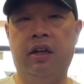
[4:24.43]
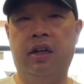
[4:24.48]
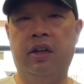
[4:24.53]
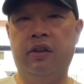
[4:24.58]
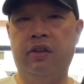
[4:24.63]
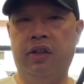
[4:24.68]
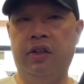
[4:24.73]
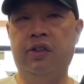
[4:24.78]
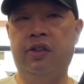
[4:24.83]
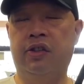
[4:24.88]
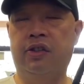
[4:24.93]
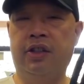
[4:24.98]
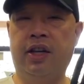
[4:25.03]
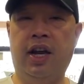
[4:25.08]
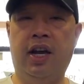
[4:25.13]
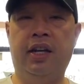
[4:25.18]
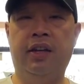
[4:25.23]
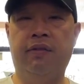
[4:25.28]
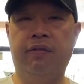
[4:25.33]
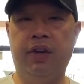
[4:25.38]
This is
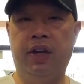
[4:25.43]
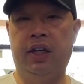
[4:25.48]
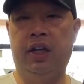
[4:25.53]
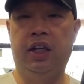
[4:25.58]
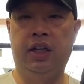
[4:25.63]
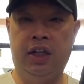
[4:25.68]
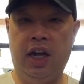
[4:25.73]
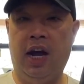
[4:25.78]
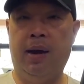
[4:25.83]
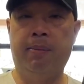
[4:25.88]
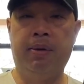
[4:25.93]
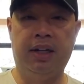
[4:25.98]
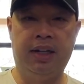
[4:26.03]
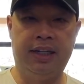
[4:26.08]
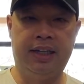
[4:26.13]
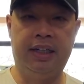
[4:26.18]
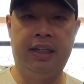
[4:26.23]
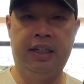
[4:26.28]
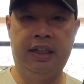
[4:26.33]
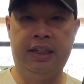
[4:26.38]
kind of an
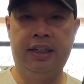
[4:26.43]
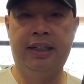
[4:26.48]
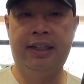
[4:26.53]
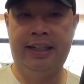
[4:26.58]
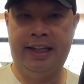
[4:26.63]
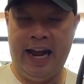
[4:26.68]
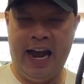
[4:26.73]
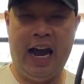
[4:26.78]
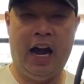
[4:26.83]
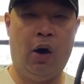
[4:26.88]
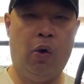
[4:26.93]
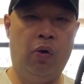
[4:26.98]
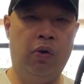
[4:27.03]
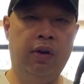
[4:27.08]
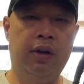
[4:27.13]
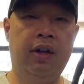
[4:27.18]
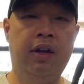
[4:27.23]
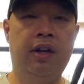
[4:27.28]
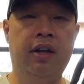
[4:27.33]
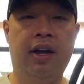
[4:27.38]
anomaly now,
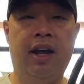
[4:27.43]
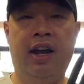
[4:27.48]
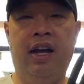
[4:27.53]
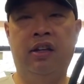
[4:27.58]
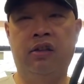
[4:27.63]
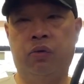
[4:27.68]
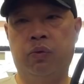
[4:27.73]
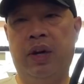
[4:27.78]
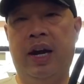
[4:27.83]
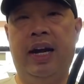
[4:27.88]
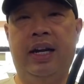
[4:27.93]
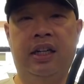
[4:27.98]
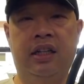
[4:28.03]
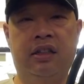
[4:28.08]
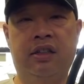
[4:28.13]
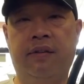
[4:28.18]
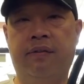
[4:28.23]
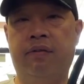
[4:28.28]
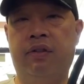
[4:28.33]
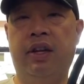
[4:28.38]
as
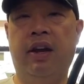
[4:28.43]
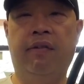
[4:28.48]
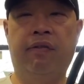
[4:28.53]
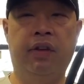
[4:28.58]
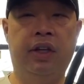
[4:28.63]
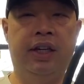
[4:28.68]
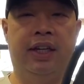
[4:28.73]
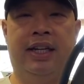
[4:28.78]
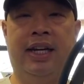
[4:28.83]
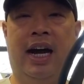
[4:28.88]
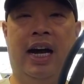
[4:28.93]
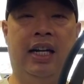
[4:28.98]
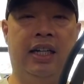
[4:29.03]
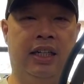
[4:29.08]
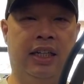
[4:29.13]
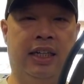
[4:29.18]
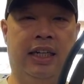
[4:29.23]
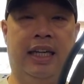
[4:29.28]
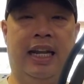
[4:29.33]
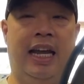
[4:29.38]
rackets have definitely
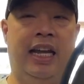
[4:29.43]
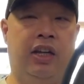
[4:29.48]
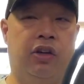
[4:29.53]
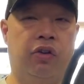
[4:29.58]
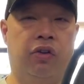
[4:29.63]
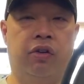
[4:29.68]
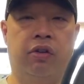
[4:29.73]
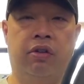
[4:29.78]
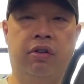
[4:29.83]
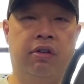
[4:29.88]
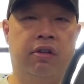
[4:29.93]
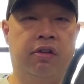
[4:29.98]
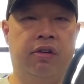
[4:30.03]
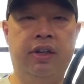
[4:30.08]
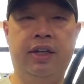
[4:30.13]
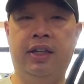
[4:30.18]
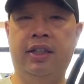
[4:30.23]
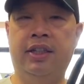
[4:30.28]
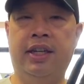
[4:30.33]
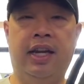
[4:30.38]
gotten lighter. They're
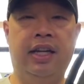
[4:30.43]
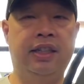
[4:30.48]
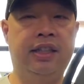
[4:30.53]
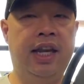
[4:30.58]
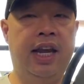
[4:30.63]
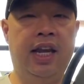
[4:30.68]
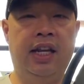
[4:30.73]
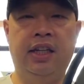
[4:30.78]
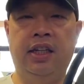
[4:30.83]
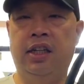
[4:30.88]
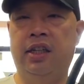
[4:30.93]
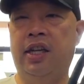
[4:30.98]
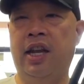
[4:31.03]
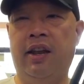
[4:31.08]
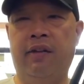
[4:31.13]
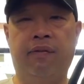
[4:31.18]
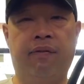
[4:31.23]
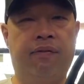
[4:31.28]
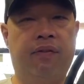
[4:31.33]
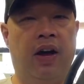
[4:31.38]
in that 10 to
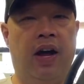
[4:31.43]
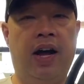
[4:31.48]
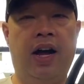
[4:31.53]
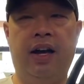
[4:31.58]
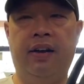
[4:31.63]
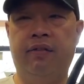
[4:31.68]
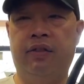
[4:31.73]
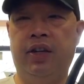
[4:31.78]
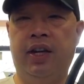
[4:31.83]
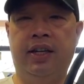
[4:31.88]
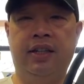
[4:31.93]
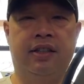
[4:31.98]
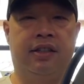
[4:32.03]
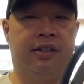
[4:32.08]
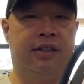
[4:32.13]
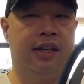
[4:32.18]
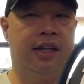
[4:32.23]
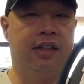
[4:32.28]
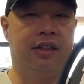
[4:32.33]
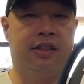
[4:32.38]
10.5,
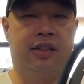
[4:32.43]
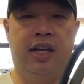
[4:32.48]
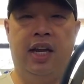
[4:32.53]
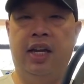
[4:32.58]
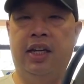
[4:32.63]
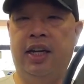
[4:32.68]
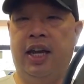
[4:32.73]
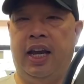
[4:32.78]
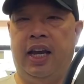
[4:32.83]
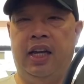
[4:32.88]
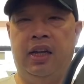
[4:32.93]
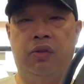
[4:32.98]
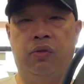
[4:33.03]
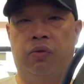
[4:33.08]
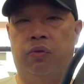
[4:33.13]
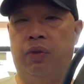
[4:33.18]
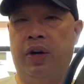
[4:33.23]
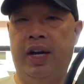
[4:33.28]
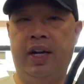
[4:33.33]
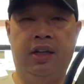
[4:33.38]
10.6, 10.8
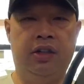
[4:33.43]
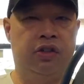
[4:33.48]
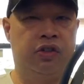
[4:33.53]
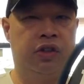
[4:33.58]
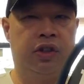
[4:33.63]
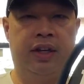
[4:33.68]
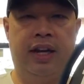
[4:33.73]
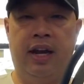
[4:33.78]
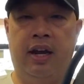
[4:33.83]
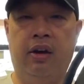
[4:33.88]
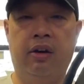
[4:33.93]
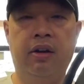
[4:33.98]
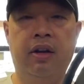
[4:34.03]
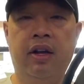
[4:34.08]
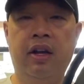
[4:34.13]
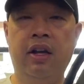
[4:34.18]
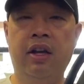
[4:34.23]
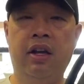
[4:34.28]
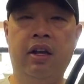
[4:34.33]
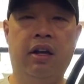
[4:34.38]
range now.
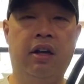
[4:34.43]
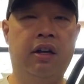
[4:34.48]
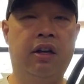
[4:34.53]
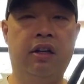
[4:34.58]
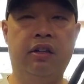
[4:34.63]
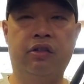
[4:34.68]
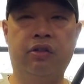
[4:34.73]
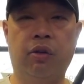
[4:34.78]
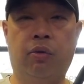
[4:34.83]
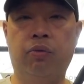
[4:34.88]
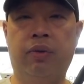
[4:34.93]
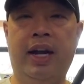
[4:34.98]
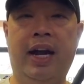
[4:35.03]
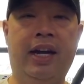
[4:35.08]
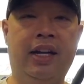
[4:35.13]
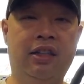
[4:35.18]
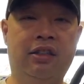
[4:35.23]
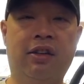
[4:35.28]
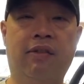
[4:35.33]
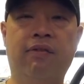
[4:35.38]
So
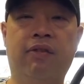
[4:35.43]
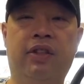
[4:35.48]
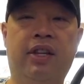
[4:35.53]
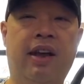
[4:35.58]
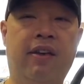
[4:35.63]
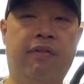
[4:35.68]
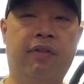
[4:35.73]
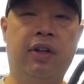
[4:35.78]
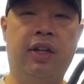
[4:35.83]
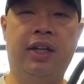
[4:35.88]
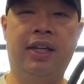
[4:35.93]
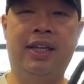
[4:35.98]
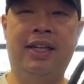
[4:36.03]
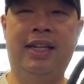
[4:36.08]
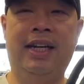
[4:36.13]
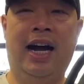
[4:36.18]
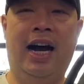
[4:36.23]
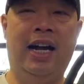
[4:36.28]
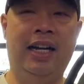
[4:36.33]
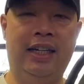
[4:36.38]
rackets have definitely
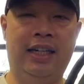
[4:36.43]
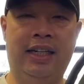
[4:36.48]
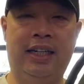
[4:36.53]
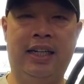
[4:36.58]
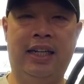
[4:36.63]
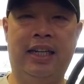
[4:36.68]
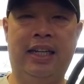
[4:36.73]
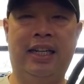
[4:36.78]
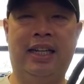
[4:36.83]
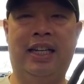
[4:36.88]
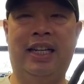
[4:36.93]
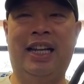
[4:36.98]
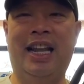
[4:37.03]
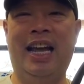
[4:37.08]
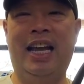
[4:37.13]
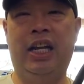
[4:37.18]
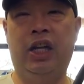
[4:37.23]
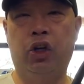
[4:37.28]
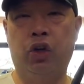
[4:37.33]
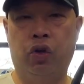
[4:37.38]
gotten
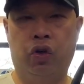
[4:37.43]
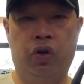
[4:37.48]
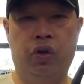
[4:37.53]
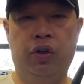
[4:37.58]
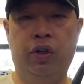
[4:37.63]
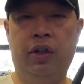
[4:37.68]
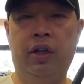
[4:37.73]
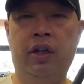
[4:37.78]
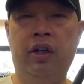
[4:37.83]
lighter.